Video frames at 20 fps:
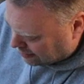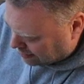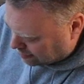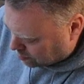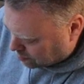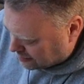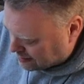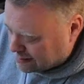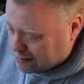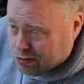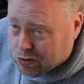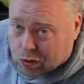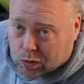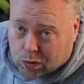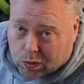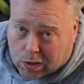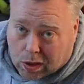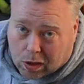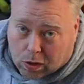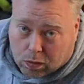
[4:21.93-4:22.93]
A little bit
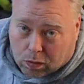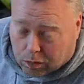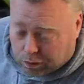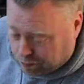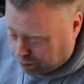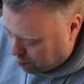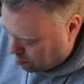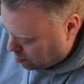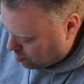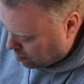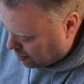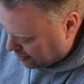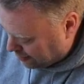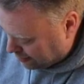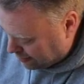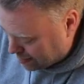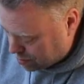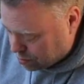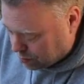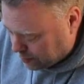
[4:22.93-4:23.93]
too low for an
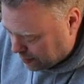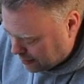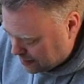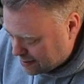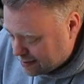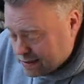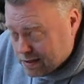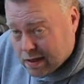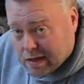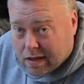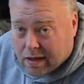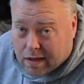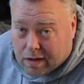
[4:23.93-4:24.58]
initial rinse.